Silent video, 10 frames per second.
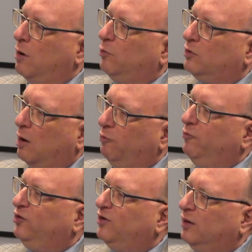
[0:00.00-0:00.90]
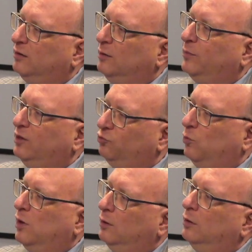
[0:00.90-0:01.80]
I would reach out to them, each
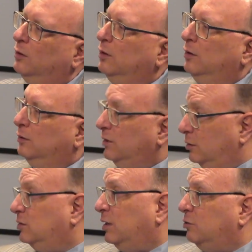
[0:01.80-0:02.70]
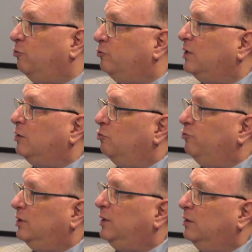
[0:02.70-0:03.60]
one that you
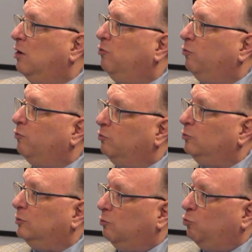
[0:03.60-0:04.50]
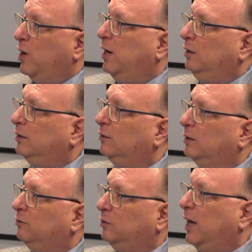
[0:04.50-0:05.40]
really know well and
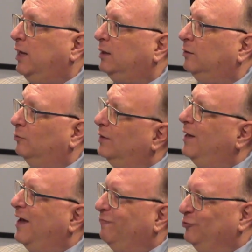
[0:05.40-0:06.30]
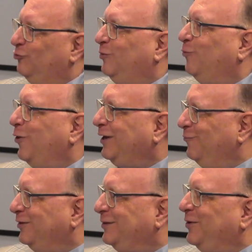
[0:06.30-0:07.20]
like and have enjoyed working
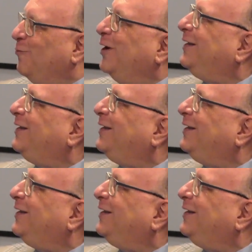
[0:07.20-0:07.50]
with them, and you want